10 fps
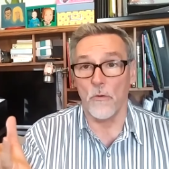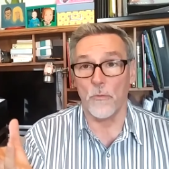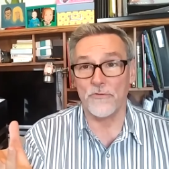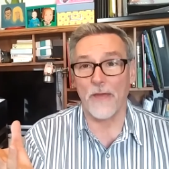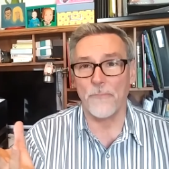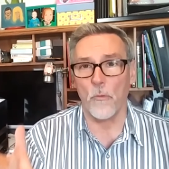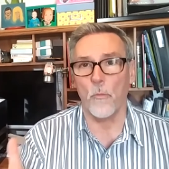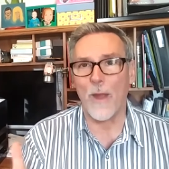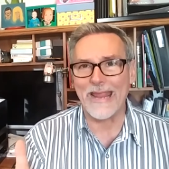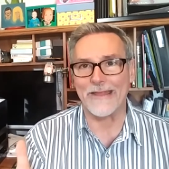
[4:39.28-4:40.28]
what type of
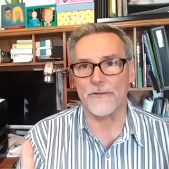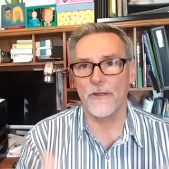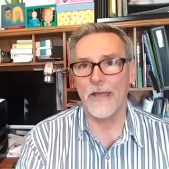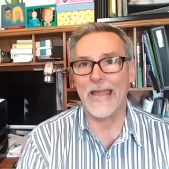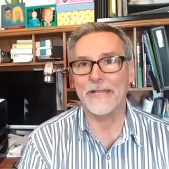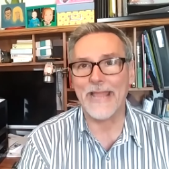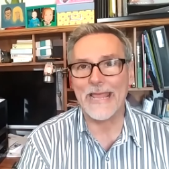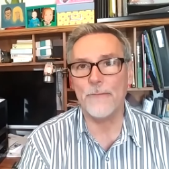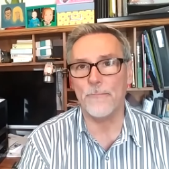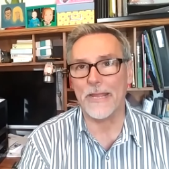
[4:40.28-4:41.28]
weight a
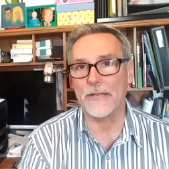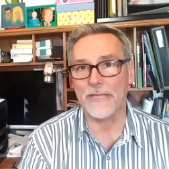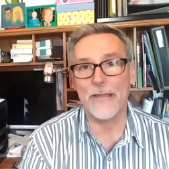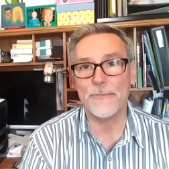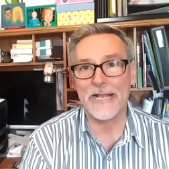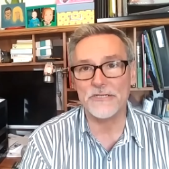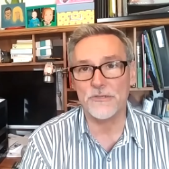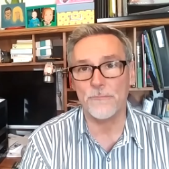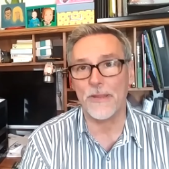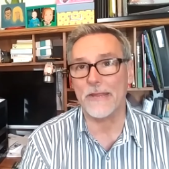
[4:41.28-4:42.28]
lamb beam,
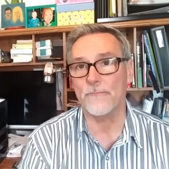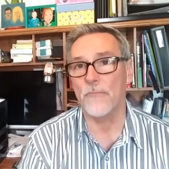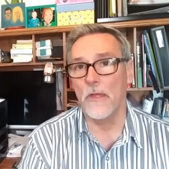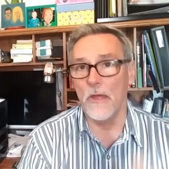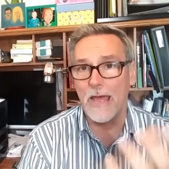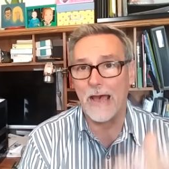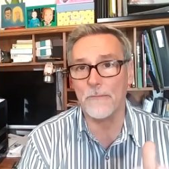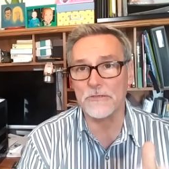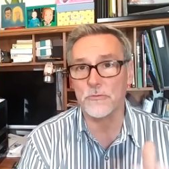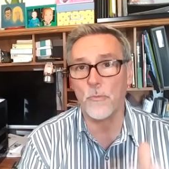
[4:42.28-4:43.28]
lamination beam how
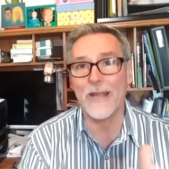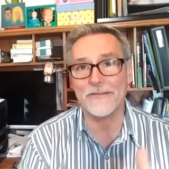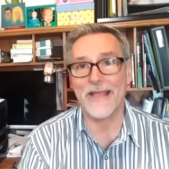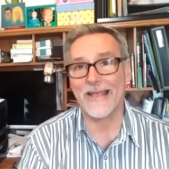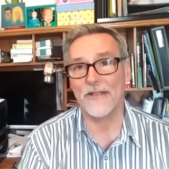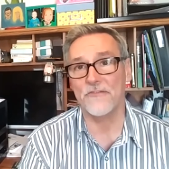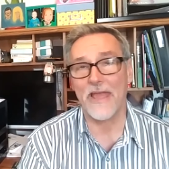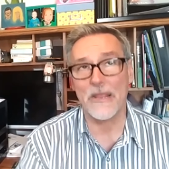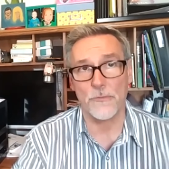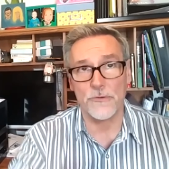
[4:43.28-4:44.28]
much weight that can
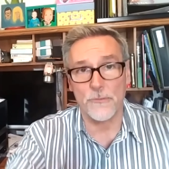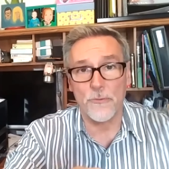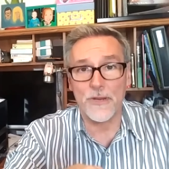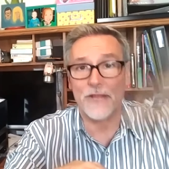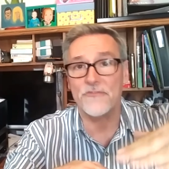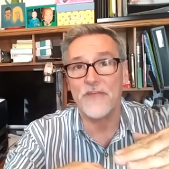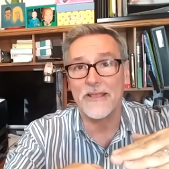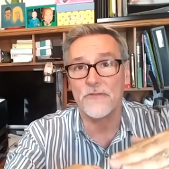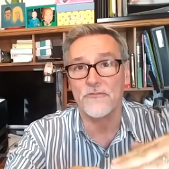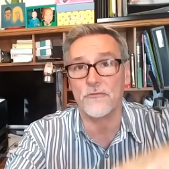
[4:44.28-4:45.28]
take when you're putting a
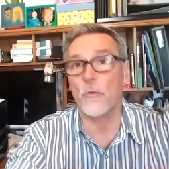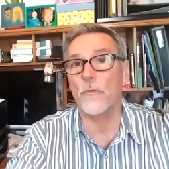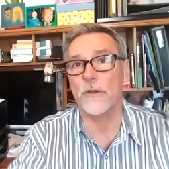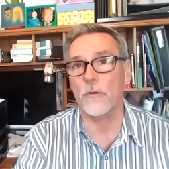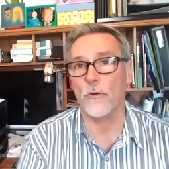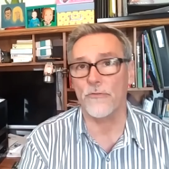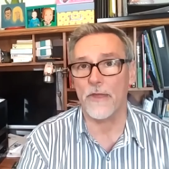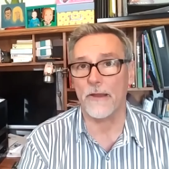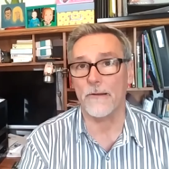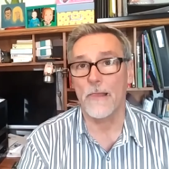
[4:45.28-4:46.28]
second story on
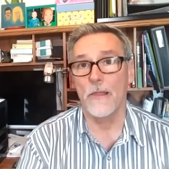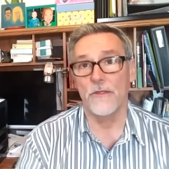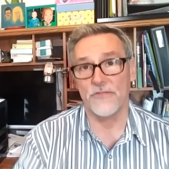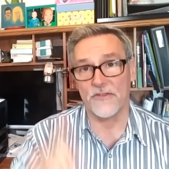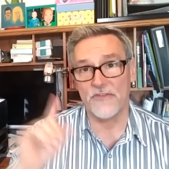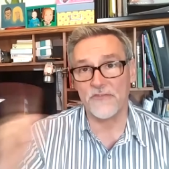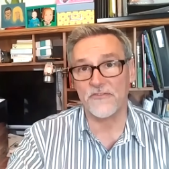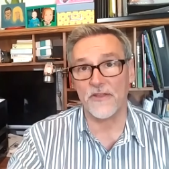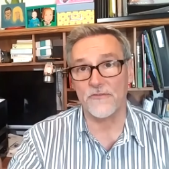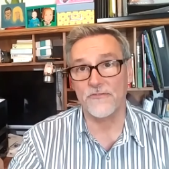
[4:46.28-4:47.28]
there, the
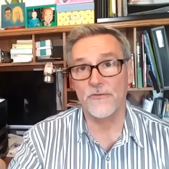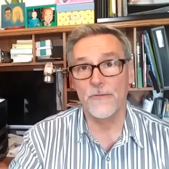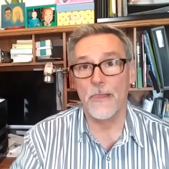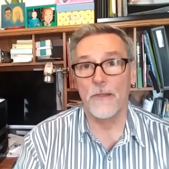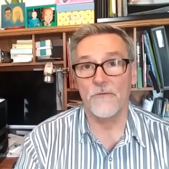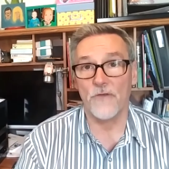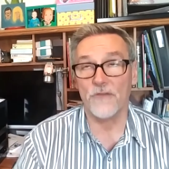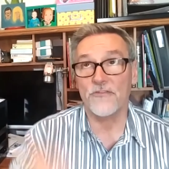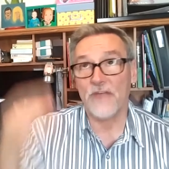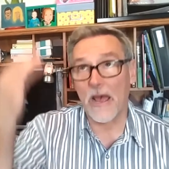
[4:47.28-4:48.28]
distance
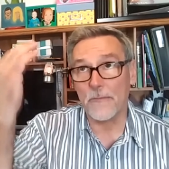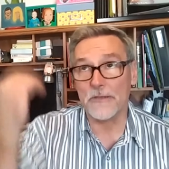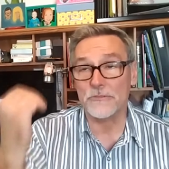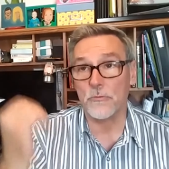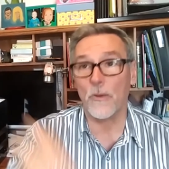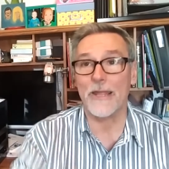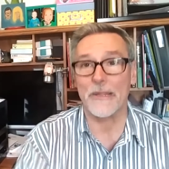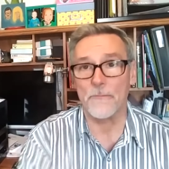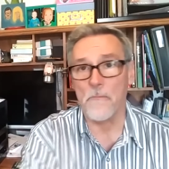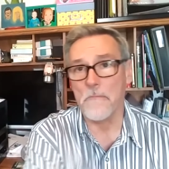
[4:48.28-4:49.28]
versus how much weight.